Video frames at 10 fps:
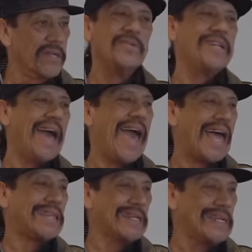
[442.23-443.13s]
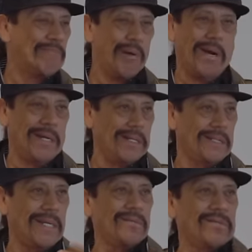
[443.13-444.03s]
usually the athlete parties,
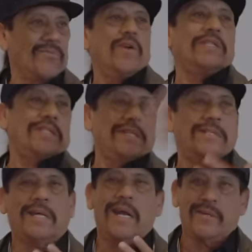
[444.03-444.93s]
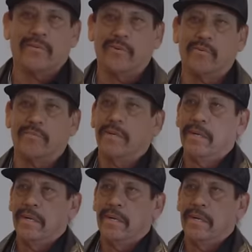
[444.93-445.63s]
they usually rush to the side of the room